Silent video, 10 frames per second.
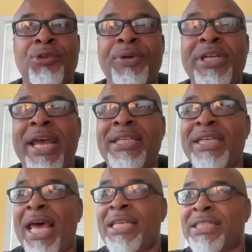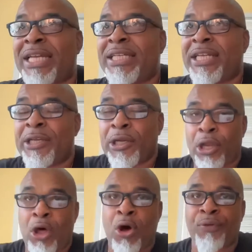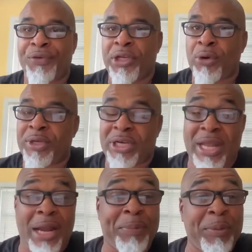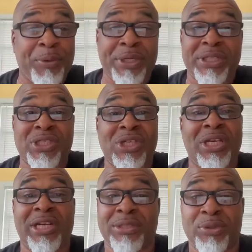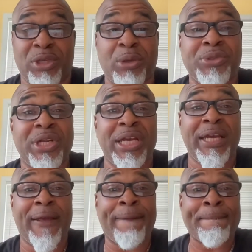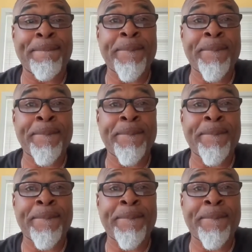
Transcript: The three day challenge I did in a long video that a lot of people didn't see because it was close to the end.